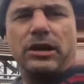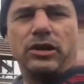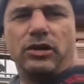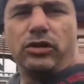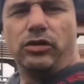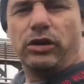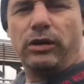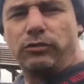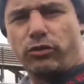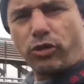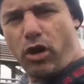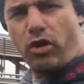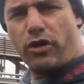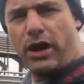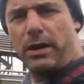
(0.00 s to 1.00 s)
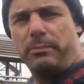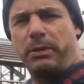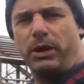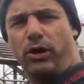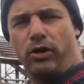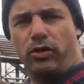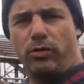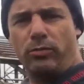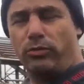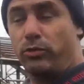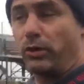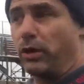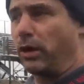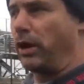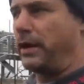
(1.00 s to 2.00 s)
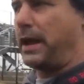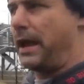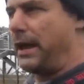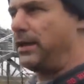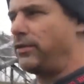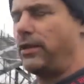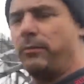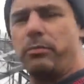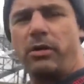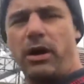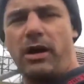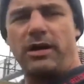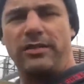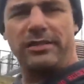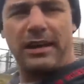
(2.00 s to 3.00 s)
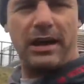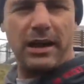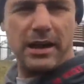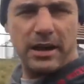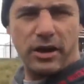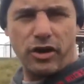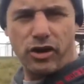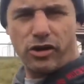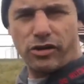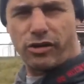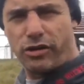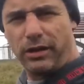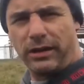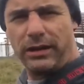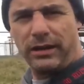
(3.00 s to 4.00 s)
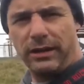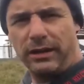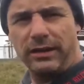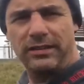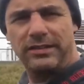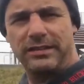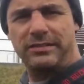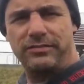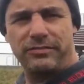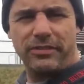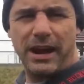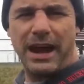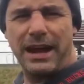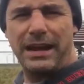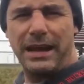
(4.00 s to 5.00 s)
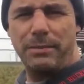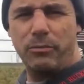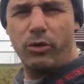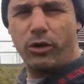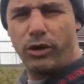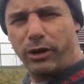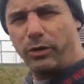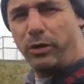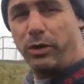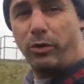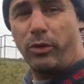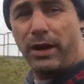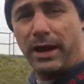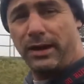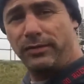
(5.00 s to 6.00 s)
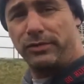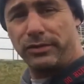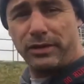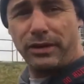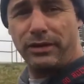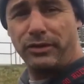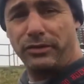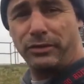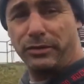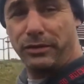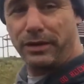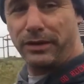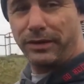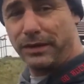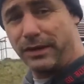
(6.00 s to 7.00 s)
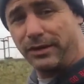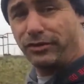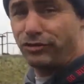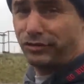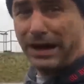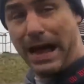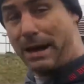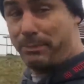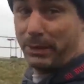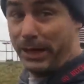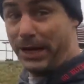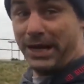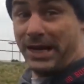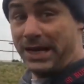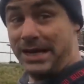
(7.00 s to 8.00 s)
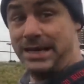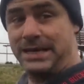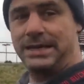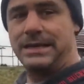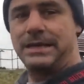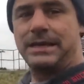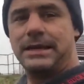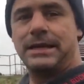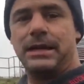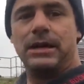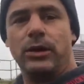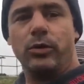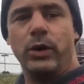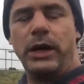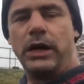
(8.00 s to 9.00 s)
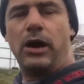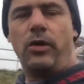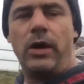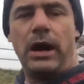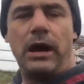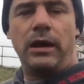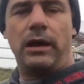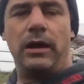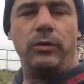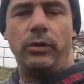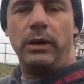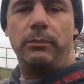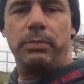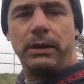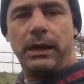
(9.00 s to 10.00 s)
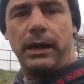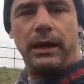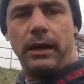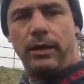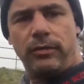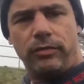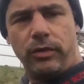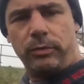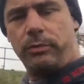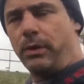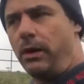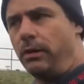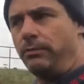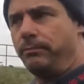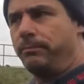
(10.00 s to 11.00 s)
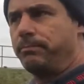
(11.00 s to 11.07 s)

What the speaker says: who have grown up in homes where our dads had brought us out on an early Friday morning while the wives are out doing their shopping, we go out and we play football.